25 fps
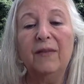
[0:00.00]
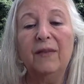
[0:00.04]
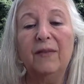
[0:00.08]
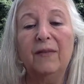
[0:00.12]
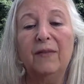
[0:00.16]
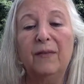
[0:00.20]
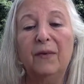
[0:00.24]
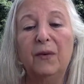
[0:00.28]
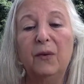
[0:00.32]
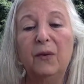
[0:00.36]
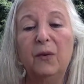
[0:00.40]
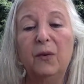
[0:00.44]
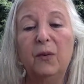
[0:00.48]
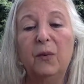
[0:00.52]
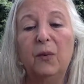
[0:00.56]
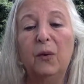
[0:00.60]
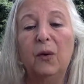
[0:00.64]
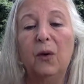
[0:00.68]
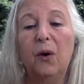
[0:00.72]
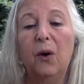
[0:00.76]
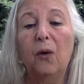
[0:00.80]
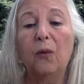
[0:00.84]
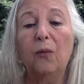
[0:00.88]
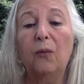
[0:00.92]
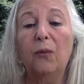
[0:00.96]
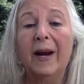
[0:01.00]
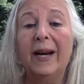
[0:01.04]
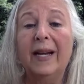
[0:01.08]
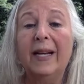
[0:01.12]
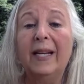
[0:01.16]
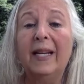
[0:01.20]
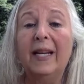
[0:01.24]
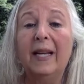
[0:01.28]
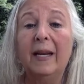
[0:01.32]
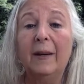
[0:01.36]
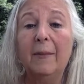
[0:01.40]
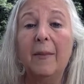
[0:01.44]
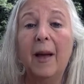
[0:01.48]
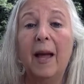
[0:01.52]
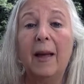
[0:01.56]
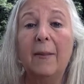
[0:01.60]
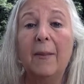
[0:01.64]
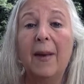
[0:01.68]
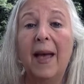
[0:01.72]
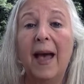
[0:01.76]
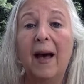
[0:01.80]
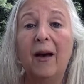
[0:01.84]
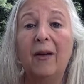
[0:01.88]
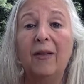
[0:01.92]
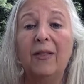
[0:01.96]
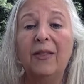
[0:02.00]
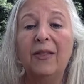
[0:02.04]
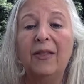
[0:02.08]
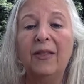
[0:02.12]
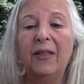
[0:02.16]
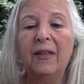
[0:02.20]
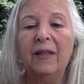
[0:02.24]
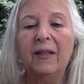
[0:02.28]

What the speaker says: the food were already in my mouth,